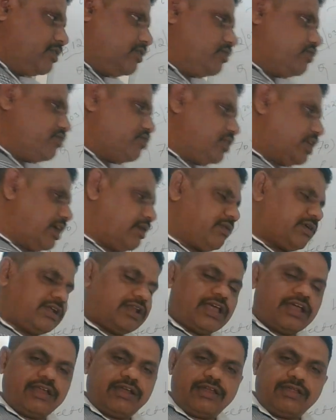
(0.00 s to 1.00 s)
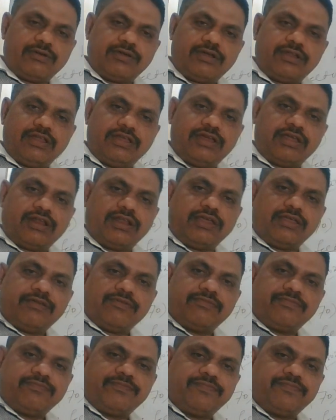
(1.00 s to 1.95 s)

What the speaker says: We should have a clarity clearly.